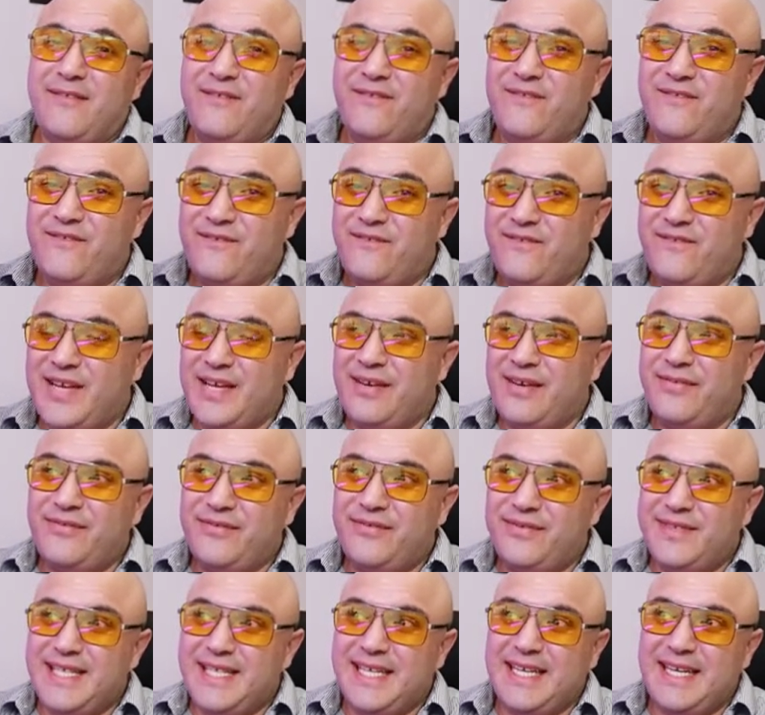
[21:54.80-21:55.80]

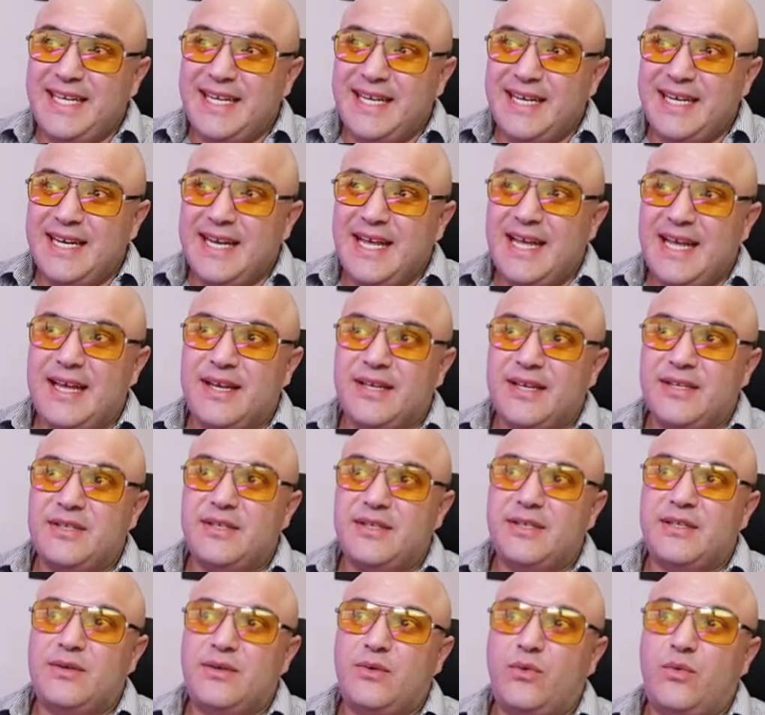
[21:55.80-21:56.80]
15
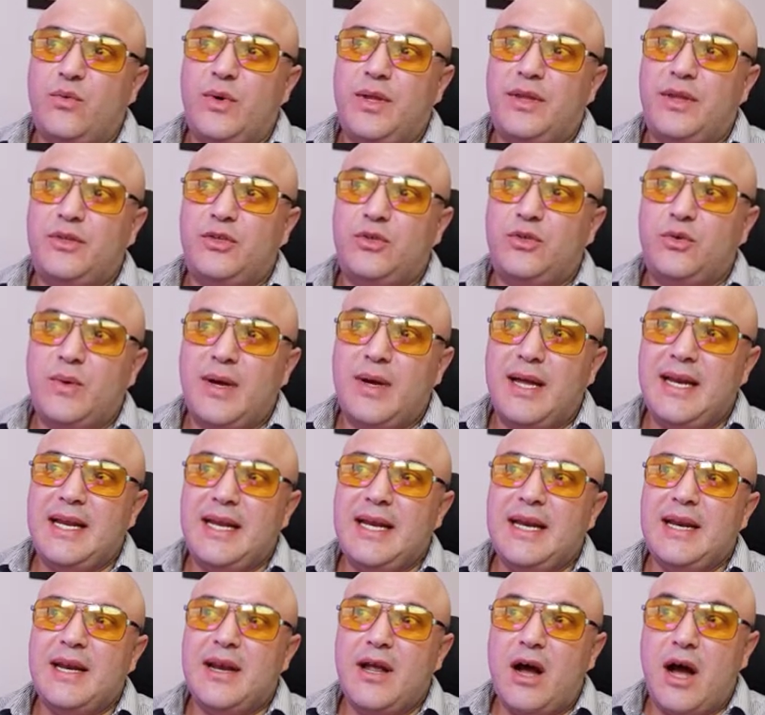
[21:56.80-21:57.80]
days with 20
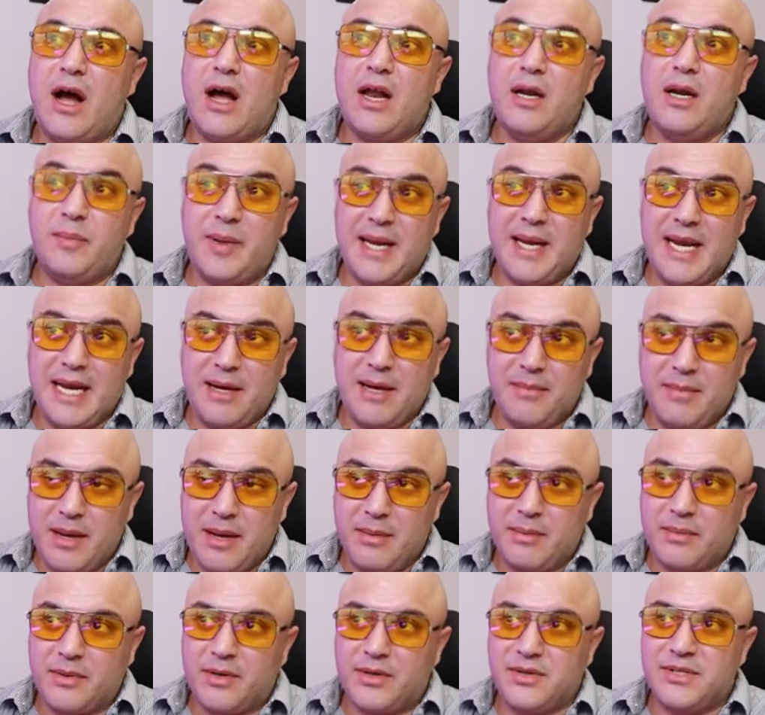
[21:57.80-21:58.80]
non-paying
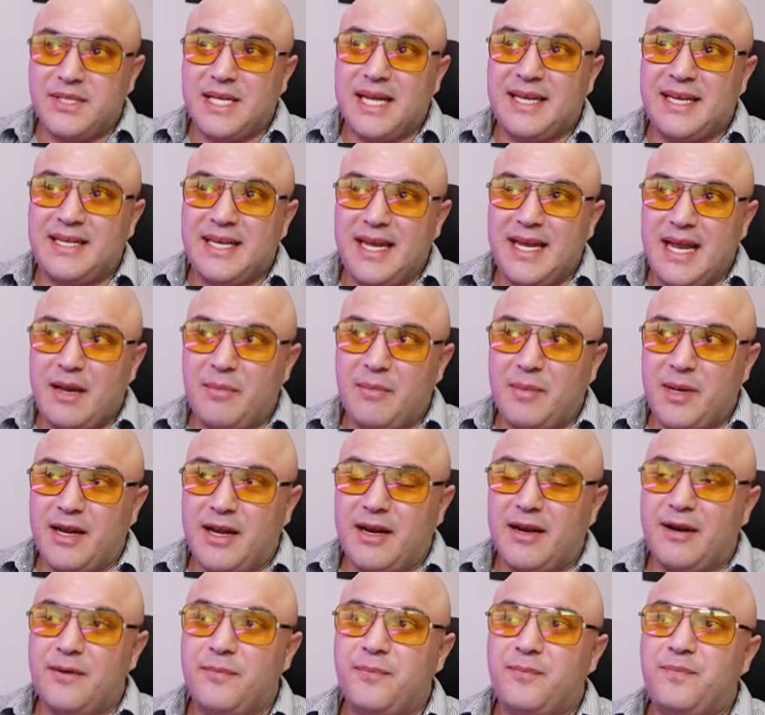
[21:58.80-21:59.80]
members that came
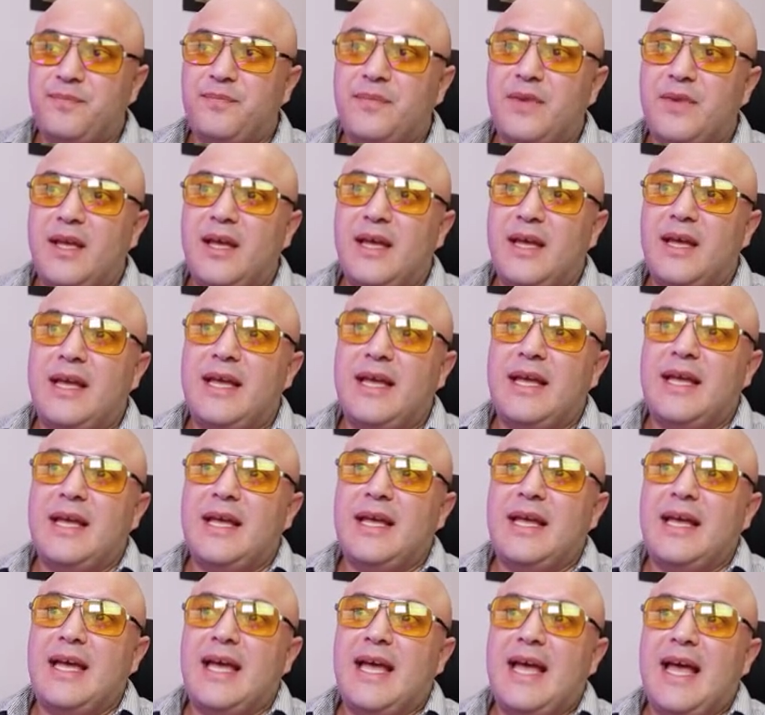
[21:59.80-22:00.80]
in,
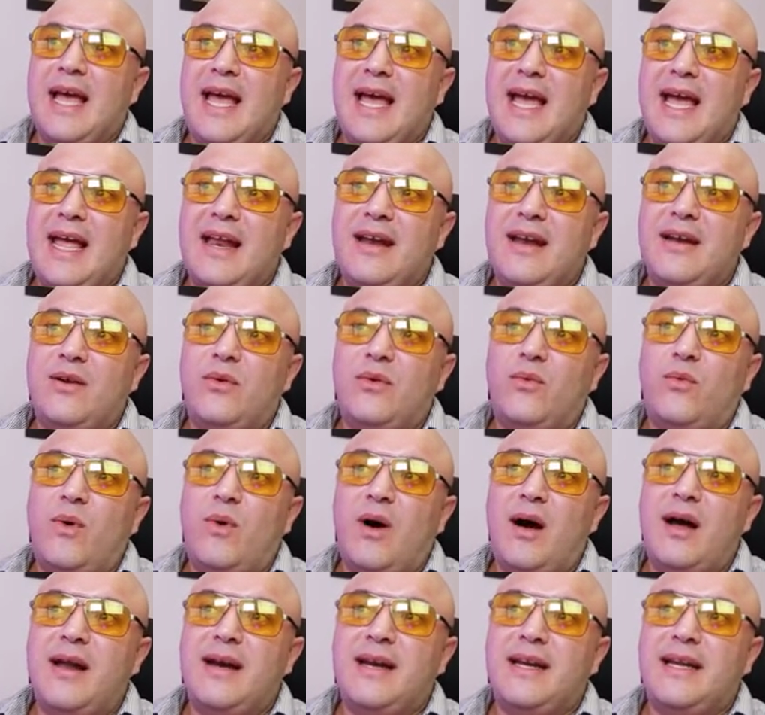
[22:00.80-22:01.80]
and
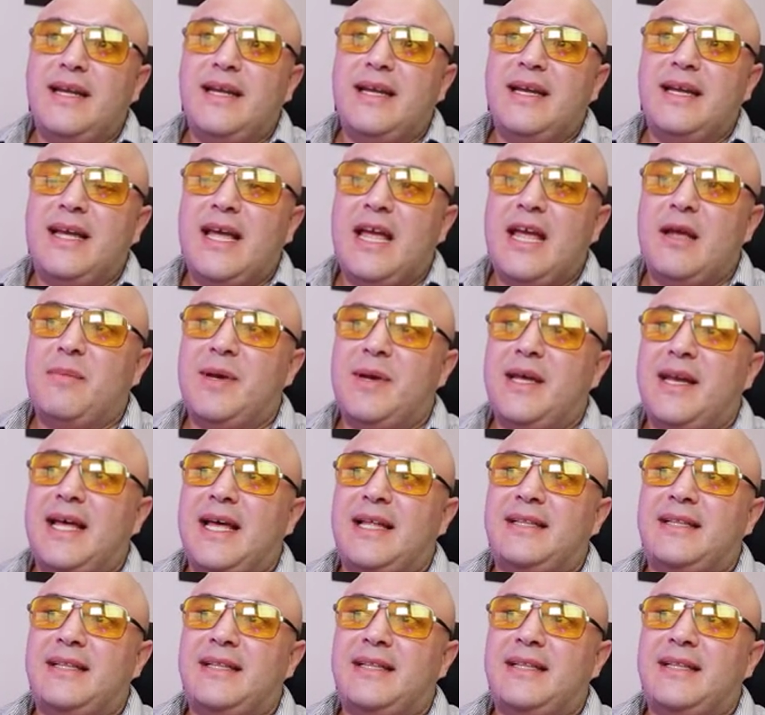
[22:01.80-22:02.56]
one came in